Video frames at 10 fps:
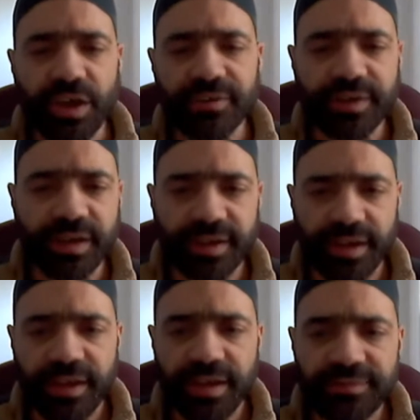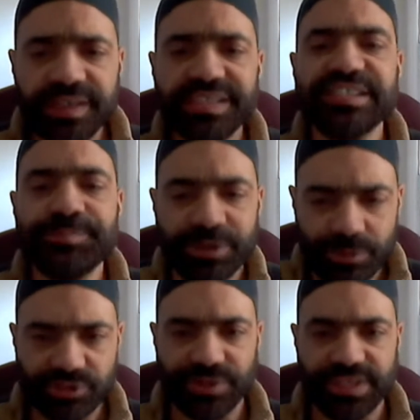of it
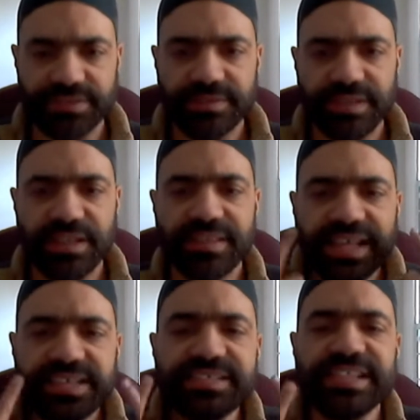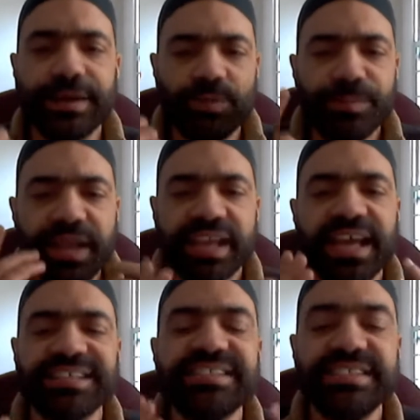spiritually, things that we may
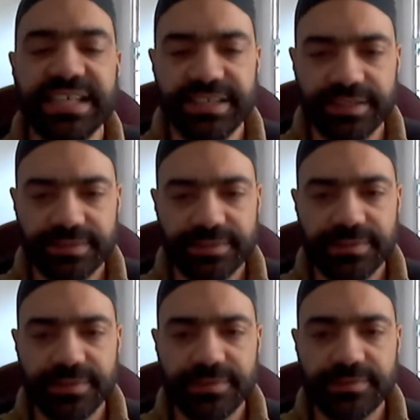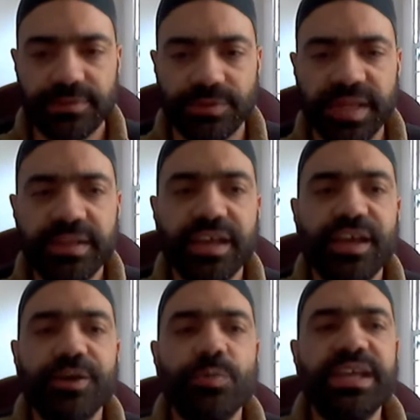not see. Okay,
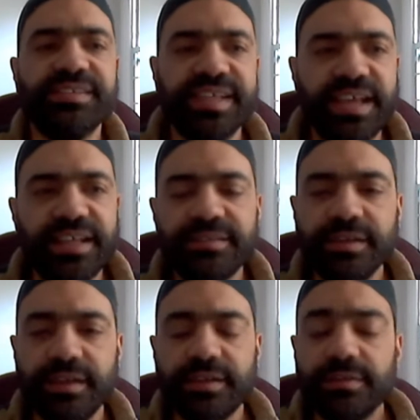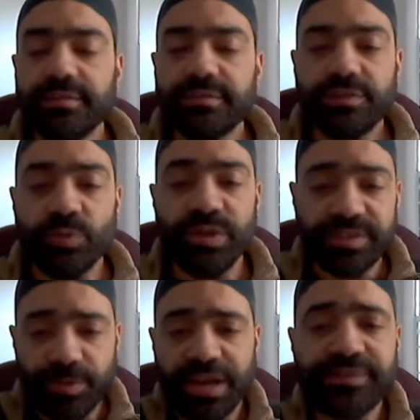we
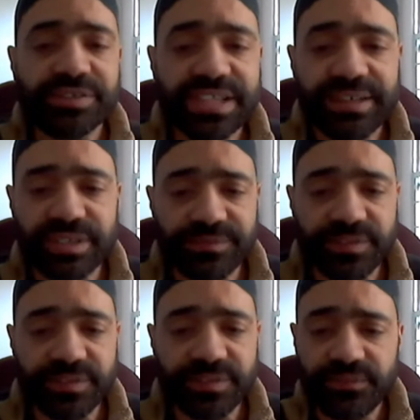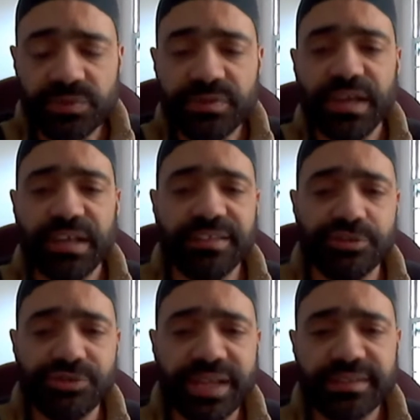deprive ourselves of the food,
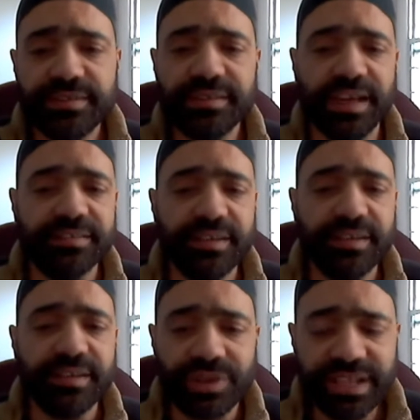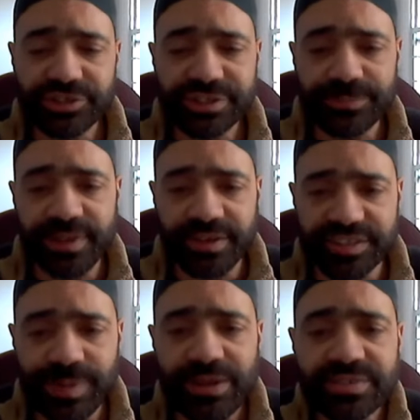the drink, and relations with
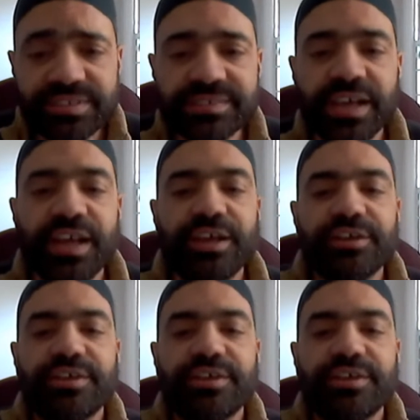our spouses,